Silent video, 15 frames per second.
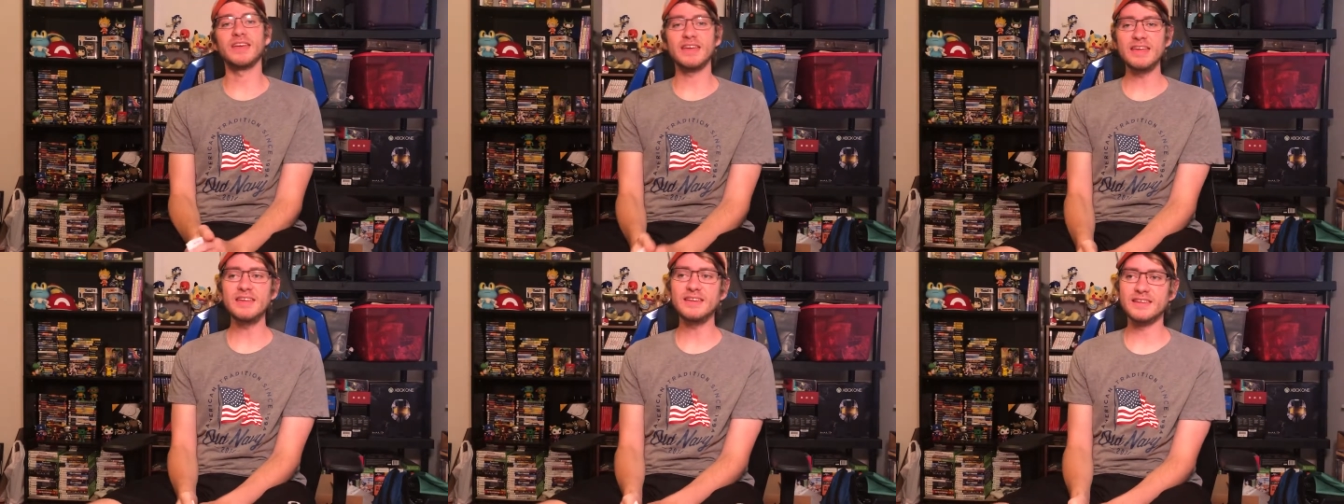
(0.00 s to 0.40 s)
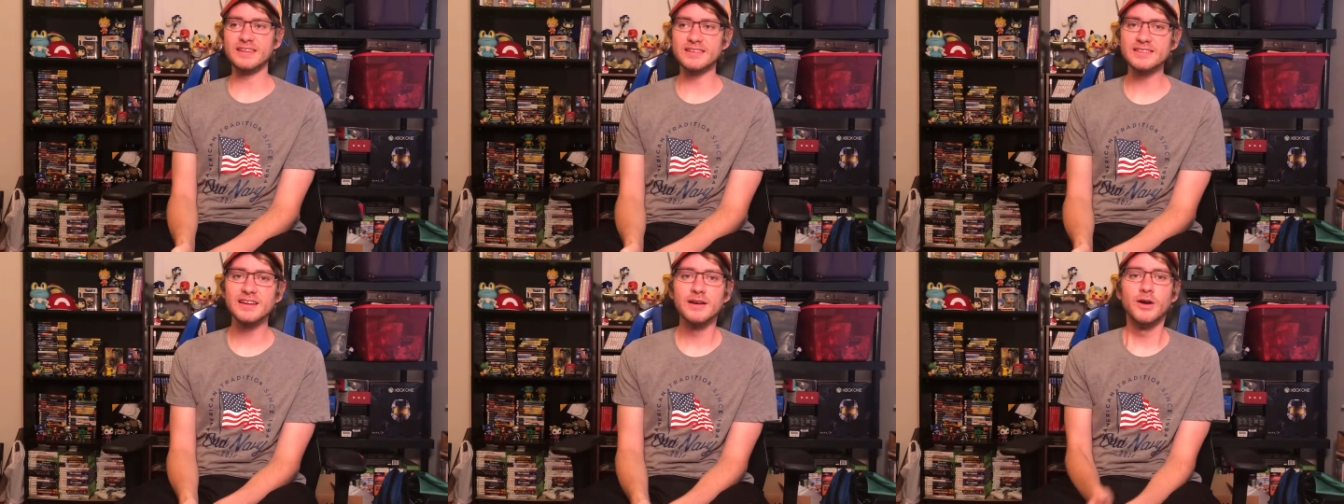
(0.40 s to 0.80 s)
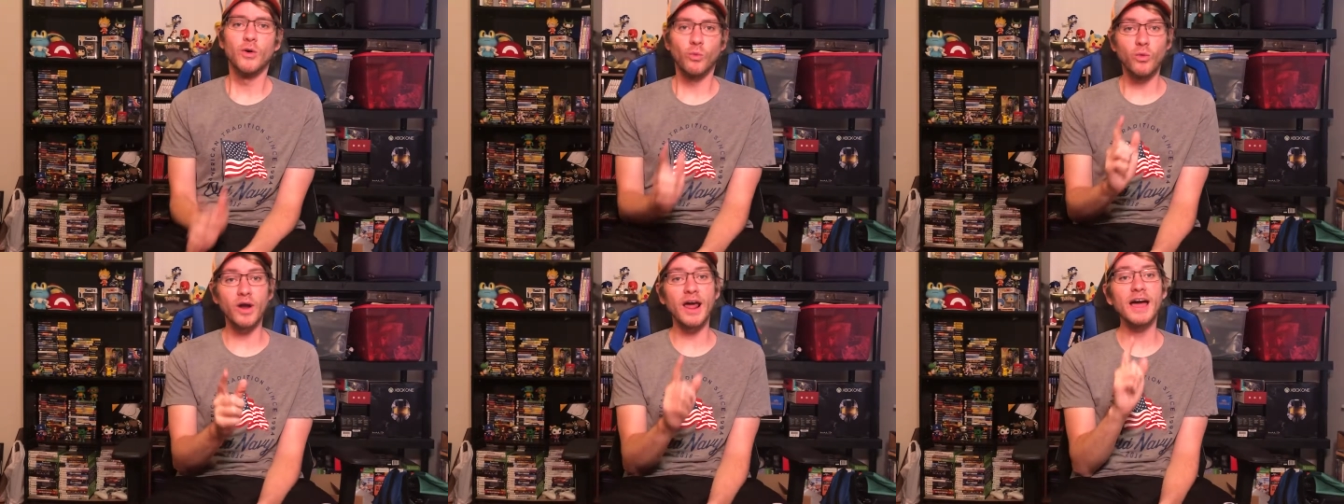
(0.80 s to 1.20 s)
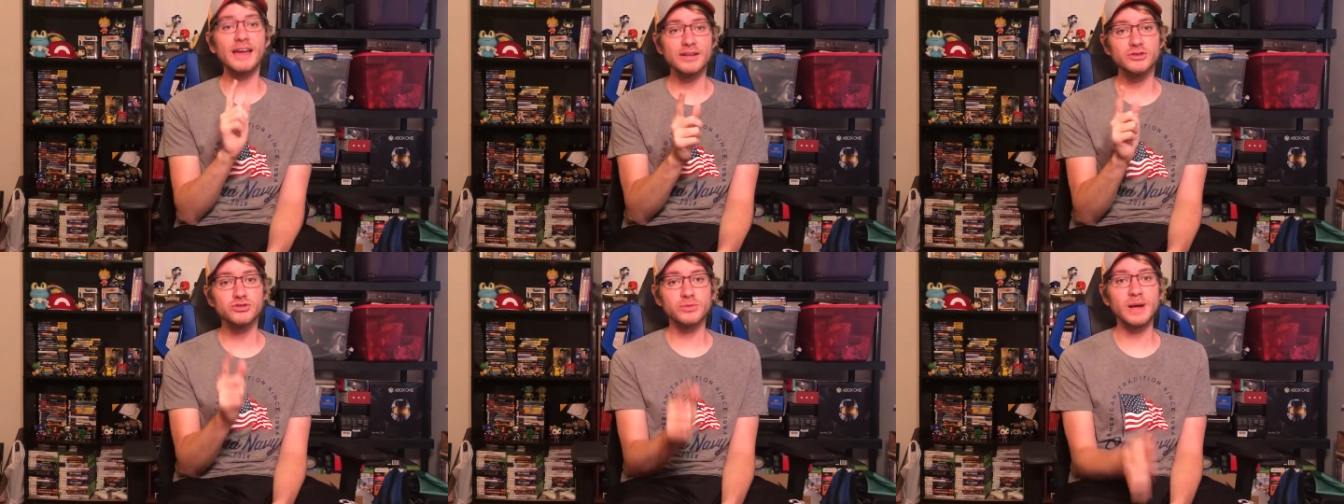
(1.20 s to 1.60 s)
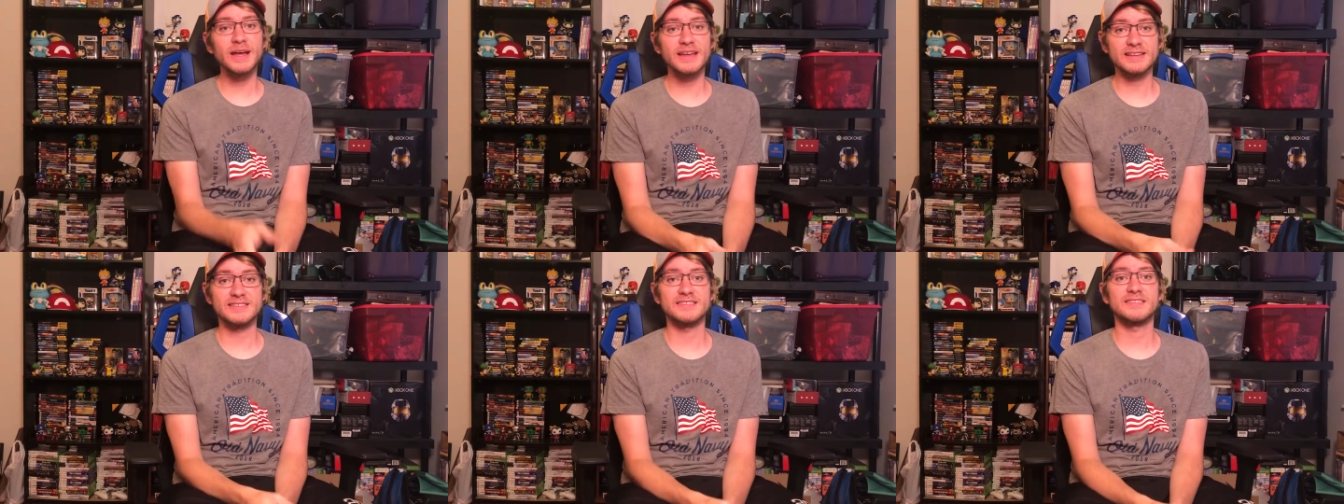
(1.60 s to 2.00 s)
is what I
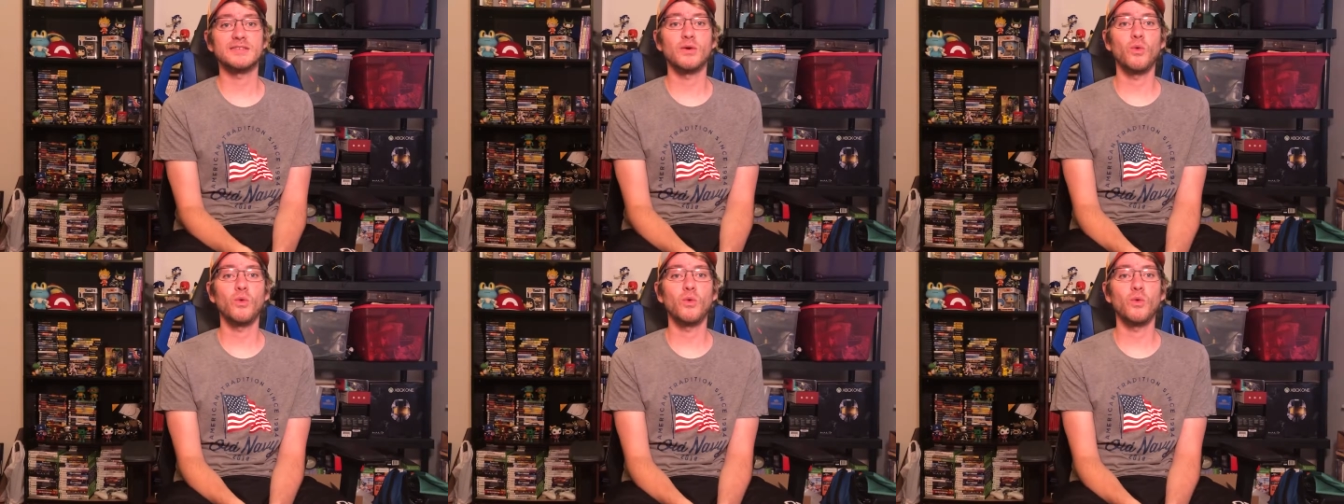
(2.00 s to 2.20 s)
addressed